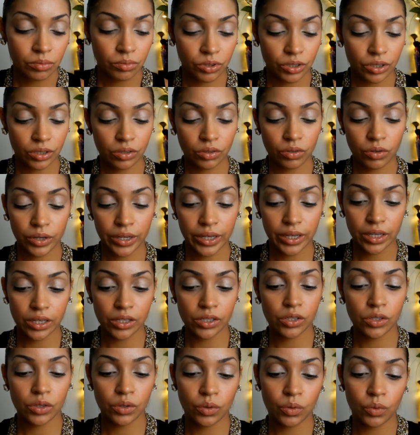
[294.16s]
Just going
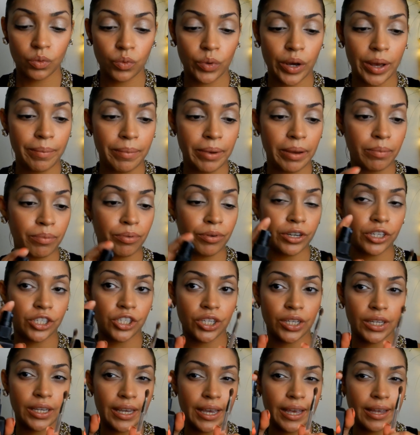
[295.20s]
to wet my brush
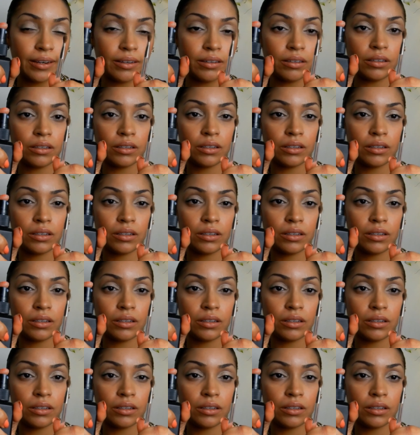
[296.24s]
again.